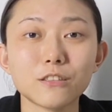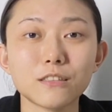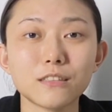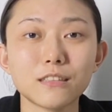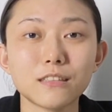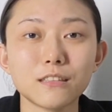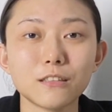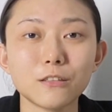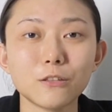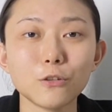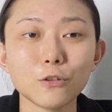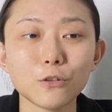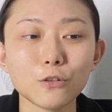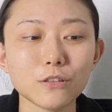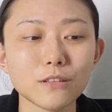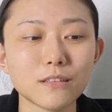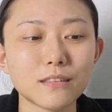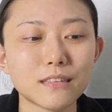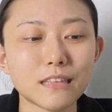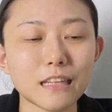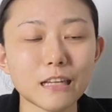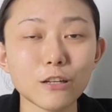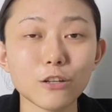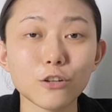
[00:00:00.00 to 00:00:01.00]
you could
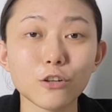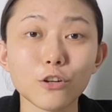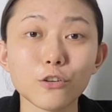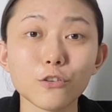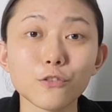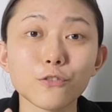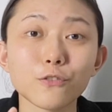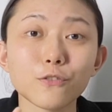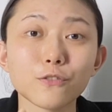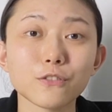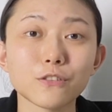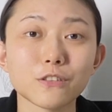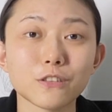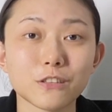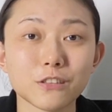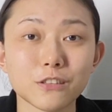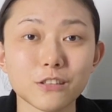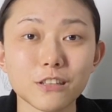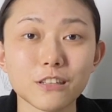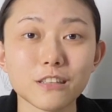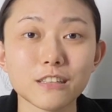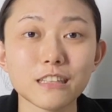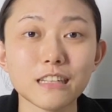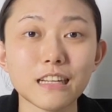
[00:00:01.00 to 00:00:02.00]
think of
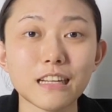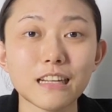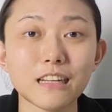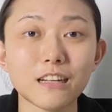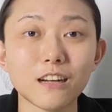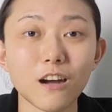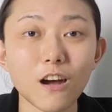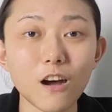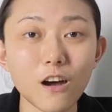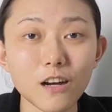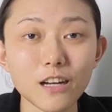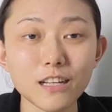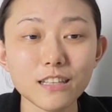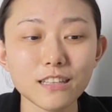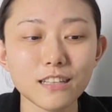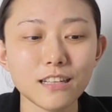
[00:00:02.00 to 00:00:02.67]
turning on,